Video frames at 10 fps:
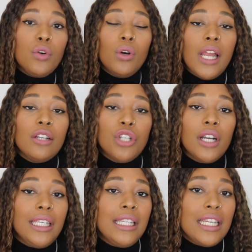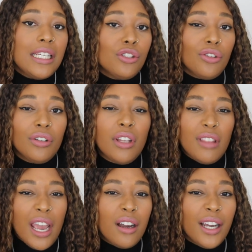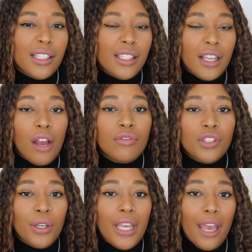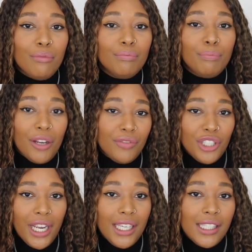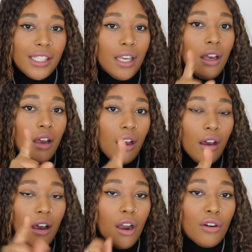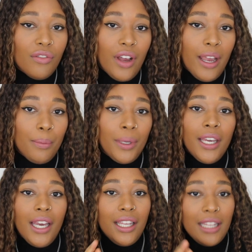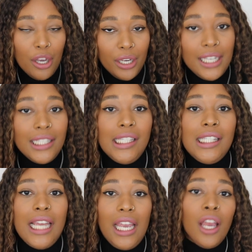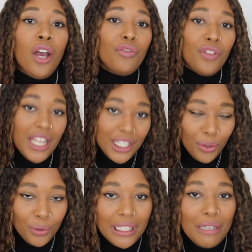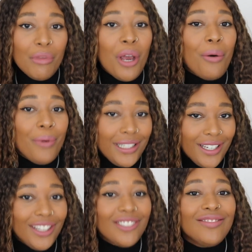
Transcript: got like chunky nips on and that kind of stuff so yeah puffer jackets are a vibe and they are here to stay for this autumn winter.